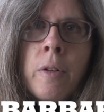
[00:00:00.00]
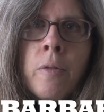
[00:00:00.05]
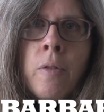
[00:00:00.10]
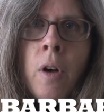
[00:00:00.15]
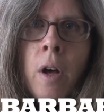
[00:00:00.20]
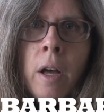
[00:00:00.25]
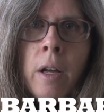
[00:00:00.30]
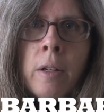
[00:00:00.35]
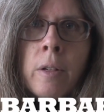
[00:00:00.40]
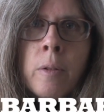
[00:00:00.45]

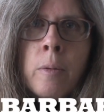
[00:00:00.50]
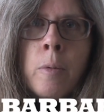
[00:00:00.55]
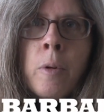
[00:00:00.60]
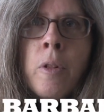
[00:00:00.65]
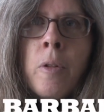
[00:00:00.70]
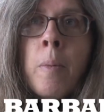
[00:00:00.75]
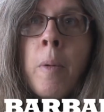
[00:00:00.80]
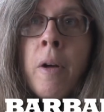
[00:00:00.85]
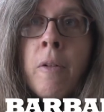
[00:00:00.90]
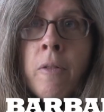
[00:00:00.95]
Divine
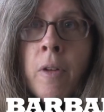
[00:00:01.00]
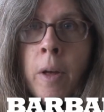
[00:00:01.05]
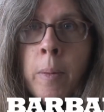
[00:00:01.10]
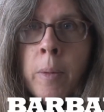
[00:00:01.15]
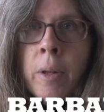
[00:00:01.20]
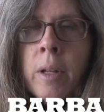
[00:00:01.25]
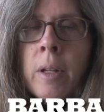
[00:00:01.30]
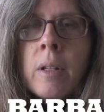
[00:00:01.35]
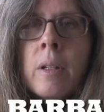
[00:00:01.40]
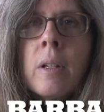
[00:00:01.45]
with my
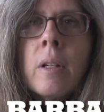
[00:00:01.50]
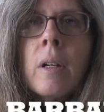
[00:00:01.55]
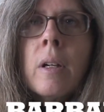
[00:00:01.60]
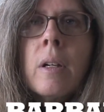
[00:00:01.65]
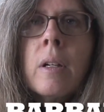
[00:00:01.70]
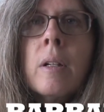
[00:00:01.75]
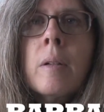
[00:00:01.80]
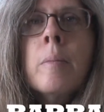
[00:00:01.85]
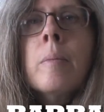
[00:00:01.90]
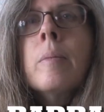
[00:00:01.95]
family
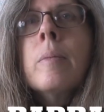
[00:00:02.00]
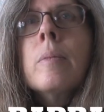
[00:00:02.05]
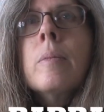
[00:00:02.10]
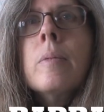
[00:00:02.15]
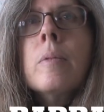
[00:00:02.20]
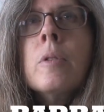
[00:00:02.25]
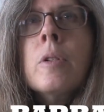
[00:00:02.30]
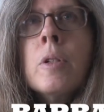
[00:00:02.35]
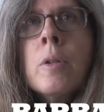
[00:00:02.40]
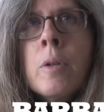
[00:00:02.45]
uh,
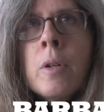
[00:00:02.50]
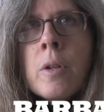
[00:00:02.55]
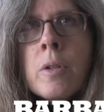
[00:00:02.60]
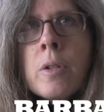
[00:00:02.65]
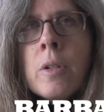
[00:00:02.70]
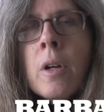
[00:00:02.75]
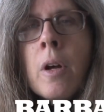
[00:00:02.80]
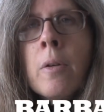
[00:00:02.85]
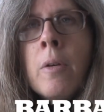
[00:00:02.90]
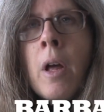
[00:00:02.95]
two
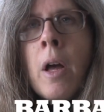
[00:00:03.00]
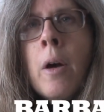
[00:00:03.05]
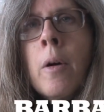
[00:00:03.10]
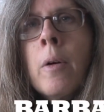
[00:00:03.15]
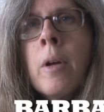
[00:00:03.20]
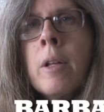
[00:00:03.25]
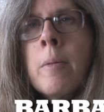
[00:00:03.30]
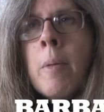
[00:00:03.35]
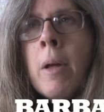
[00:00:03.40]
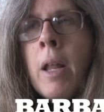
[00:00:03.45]
years ago now
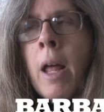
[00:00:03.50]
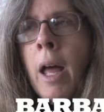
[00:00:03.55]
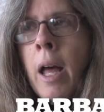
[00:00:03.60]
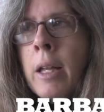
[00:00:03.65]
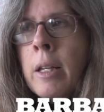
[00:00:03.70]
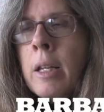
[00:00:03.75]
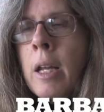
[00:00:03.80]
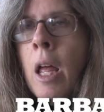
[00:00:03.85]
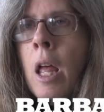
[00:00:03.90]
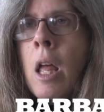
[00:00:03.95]
in
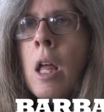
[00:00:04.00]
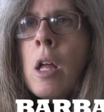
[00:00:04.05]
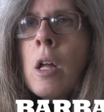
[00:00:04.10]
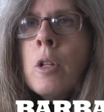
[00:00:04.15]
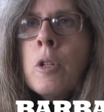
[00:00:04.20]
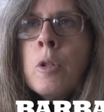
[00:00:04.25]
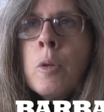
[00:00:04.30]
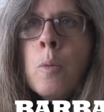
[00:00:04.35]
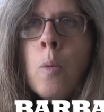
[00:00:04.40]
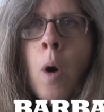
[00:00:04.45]
Manhattan
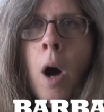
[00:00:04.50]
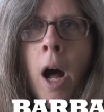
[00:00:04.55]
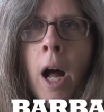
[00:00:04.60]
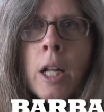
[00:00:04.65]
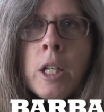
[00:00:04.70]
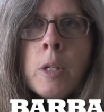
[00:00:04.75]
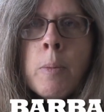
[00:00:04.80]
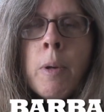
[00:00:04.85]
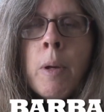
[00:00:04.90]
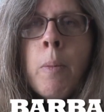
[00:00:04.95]
to
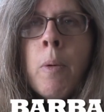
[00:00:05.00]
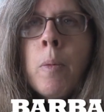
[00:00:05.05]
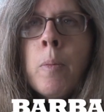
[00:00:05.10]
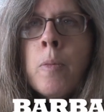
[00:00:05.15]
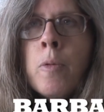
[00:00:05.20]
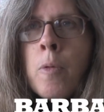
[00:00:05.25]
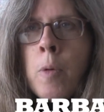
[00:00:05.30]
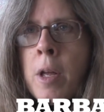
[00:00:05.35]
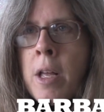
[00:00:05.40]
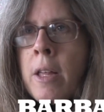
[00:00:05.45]
watch people
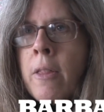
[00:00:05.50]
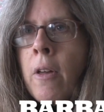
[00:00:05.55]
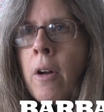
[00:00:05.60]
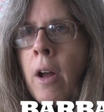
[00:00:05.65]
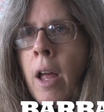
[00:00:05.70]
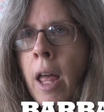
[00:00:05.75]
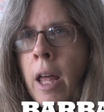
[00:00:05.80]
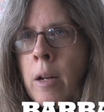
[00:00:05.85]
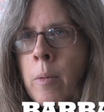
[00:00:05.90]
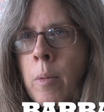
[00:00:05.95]
bring their
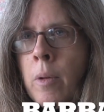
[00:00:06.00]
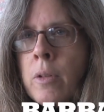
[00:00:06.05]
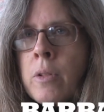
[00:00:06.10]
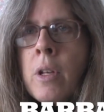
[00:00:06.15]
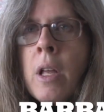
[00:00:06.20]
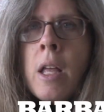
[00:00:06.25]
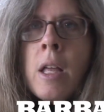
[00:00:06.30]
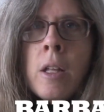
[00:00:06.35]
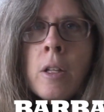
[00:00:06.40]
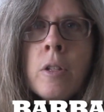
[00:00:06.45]
animals
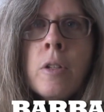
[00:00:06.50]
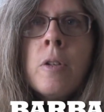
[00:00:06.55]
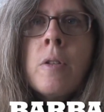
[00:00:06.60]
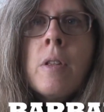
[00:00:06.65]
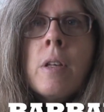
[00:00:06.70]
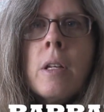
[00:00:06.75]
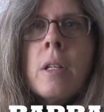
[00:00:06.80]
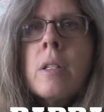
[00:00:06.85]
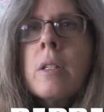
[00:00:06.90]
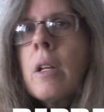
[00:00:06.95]
into
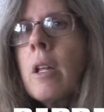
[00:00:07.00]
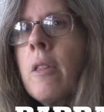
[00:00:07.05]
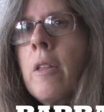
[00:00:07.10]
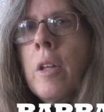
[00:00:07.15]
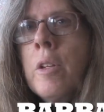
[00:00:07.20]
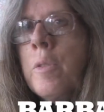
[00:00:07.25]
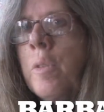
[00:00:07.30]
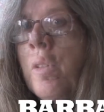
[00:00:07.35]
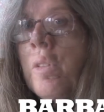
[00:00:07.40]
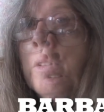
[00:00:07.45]
this
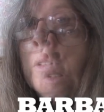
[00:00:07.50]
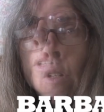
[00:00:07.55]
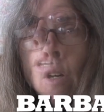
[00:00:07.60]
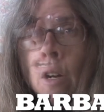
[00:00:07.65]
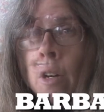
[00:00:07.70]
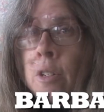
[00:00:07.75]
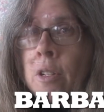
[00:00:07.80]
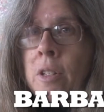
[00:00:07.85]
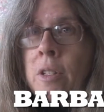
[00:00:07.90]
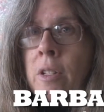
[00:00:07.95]
cathedral, the
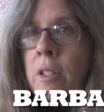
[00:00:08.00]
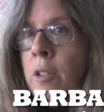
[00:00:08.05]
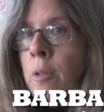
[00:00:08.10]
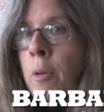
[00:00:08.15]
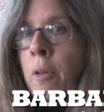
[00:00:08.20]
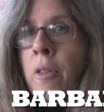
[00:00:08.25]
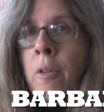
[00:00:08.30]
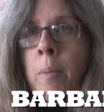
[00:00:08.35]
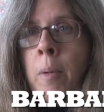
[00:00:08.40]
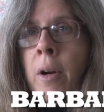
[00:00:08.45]
largest in
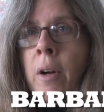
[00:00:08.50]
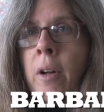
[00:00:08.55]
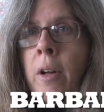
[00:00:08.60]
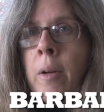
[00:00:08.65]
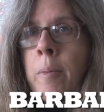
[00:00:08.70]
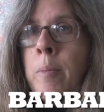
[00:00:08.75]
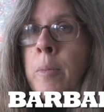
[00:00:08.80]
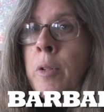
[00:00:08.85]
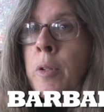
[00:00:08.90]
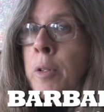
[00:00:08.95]
North
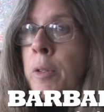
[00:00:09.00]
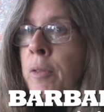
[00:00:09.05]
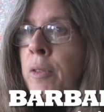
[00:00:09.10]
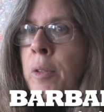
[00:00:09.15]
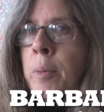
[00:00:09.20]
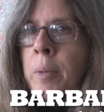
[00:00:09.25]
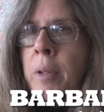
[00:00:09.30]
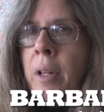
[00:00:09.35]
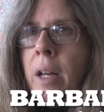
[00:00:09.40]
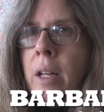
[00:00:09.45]
America,
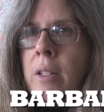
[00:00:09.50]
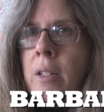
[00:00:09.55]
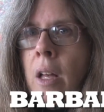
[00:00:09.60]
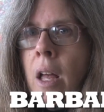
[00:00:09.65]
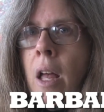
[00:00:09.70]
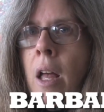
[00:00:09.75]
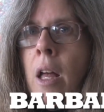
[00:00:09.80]
beautiful place,